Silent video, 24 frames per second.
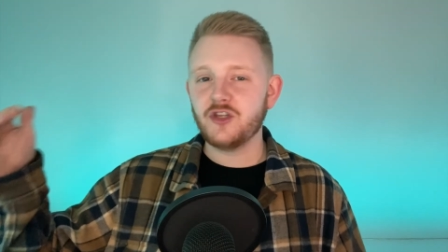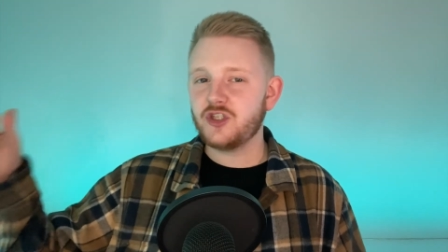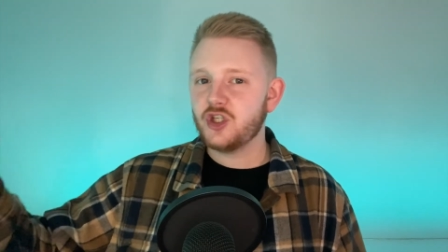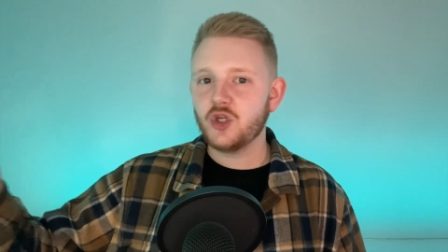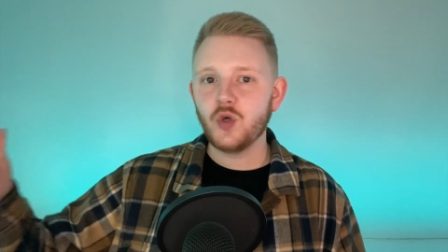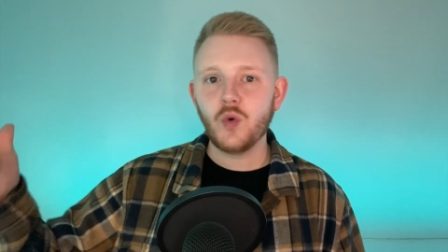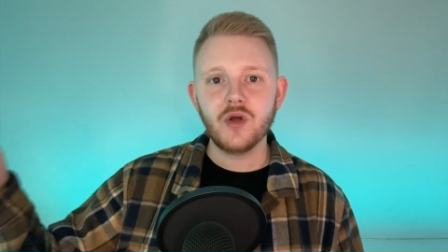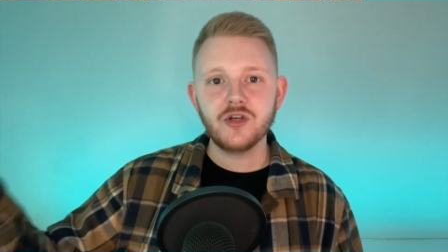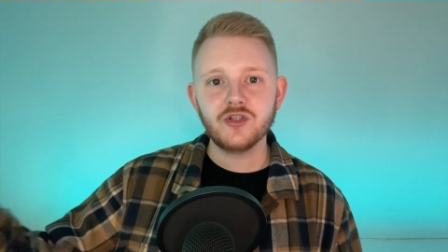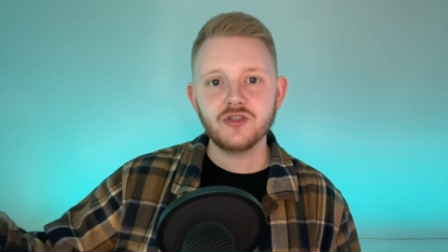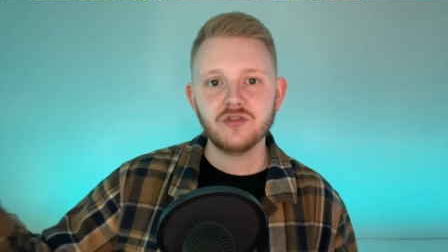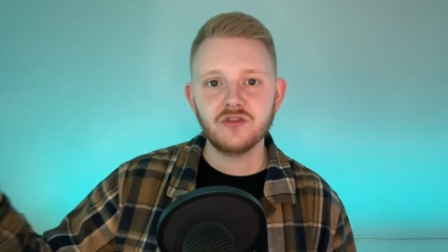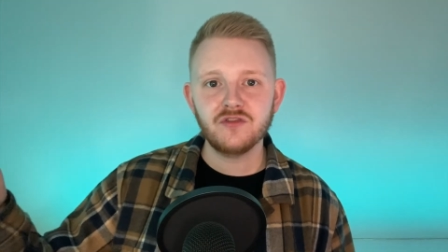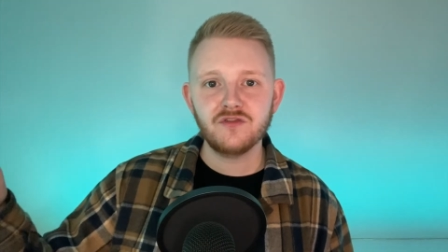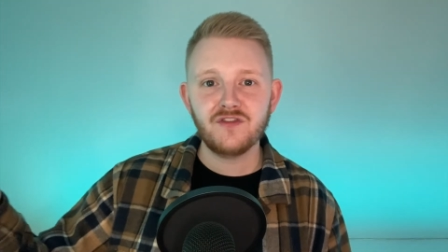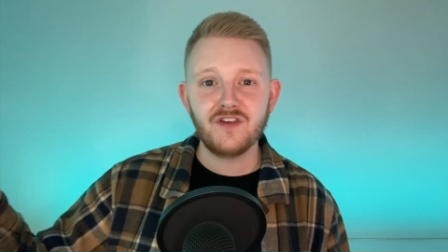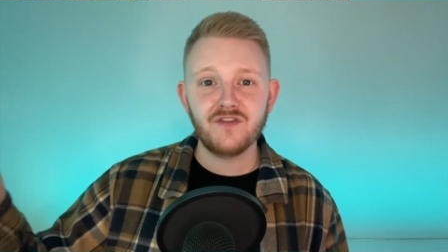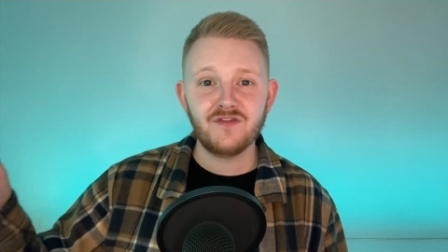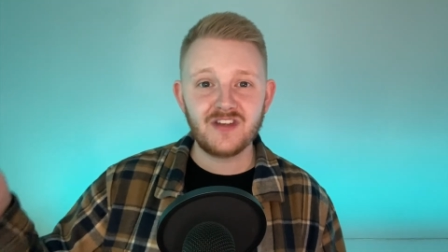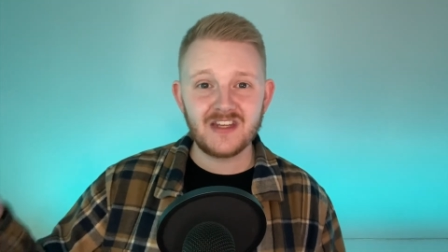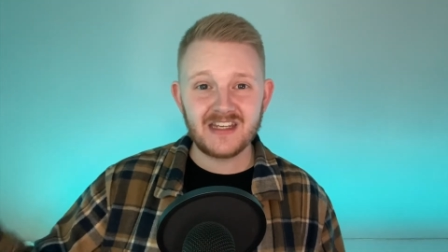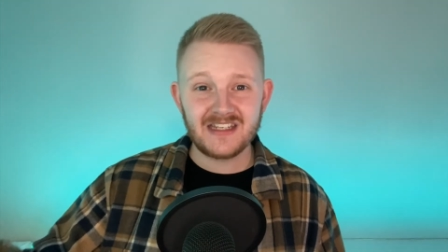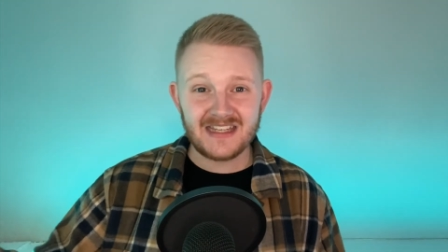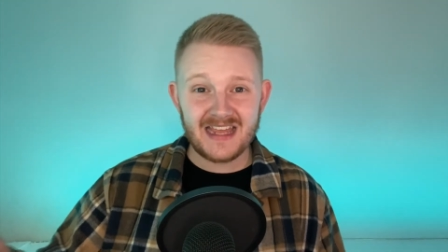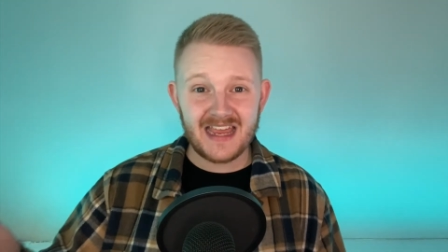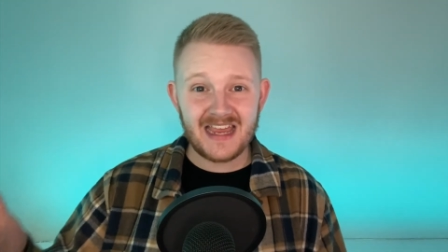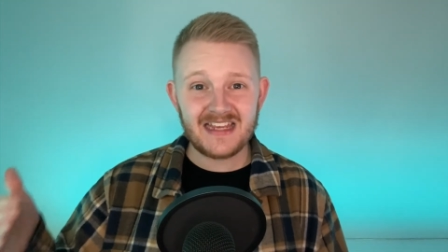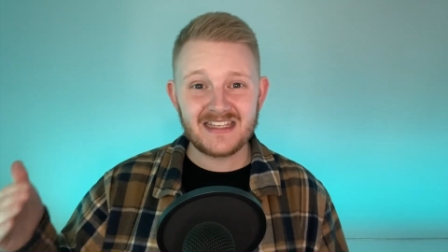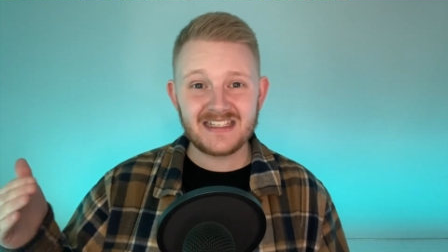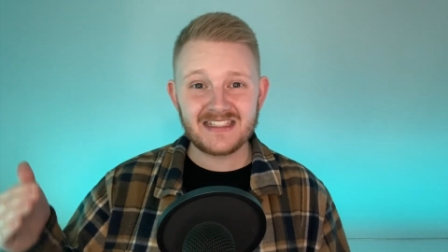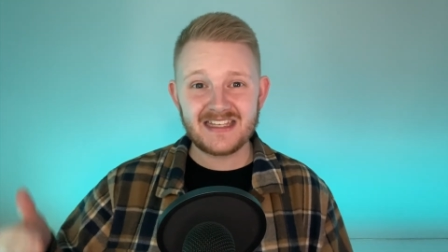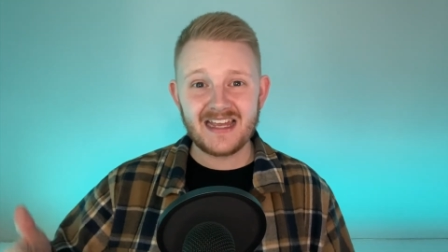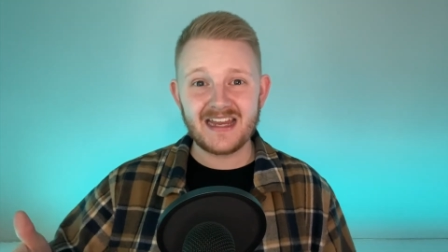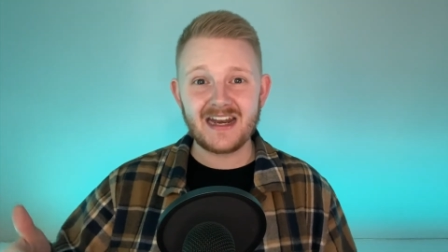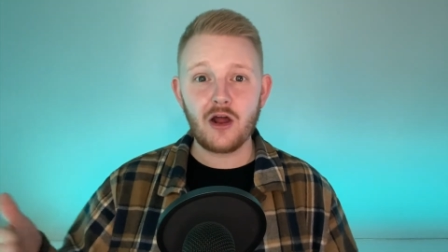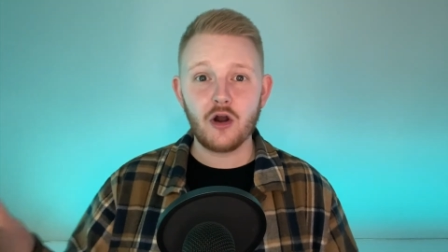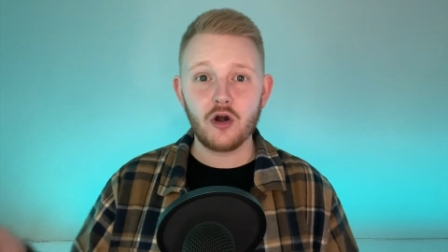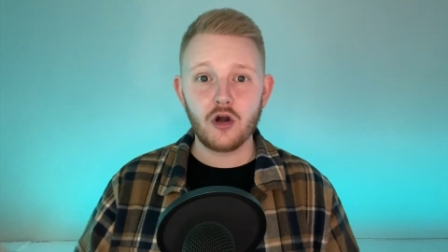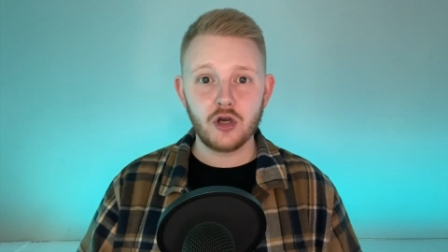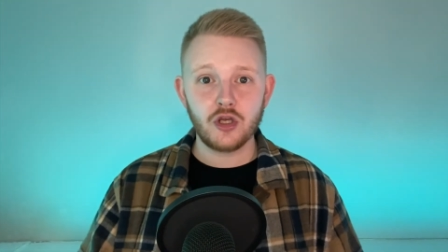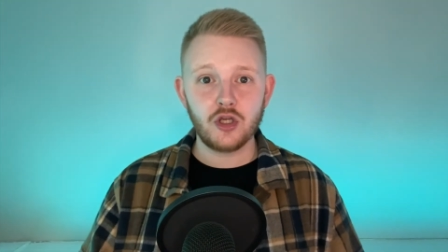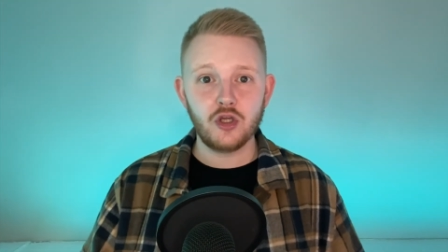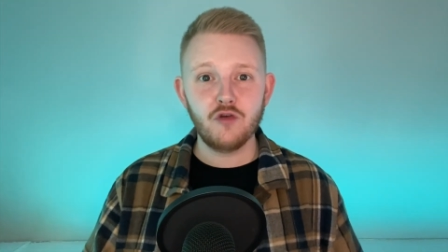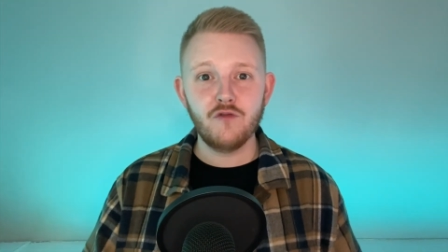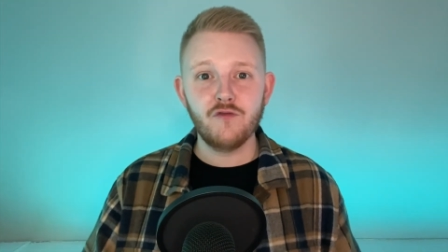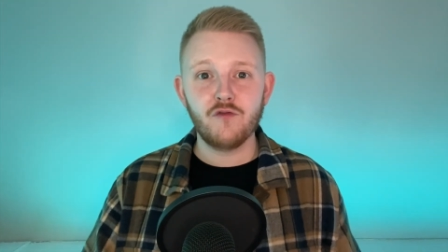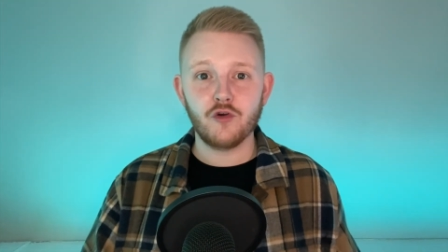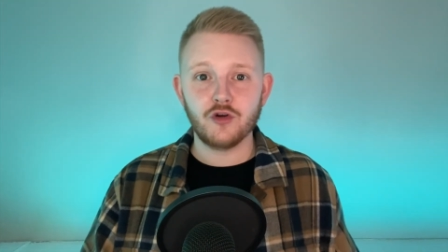the 250 days set out
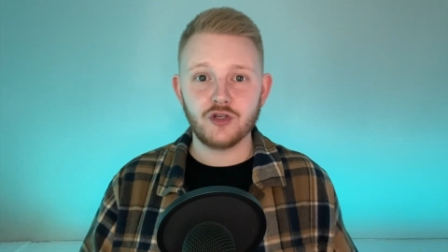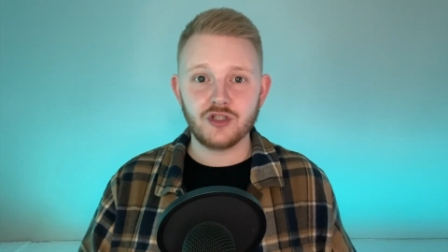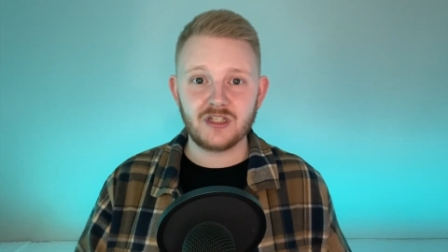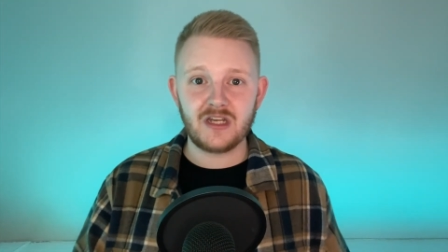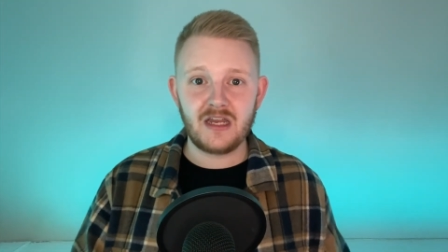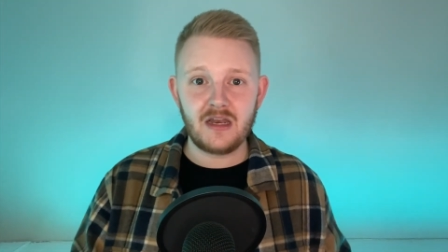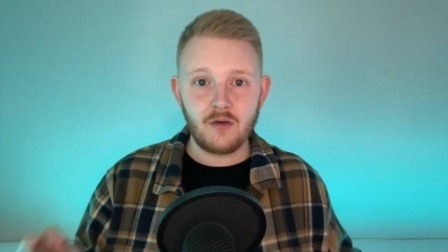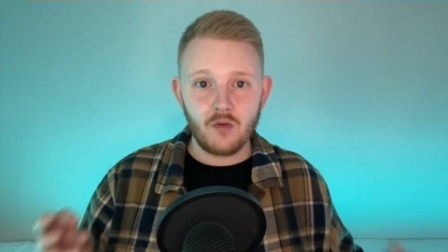on YouVersion.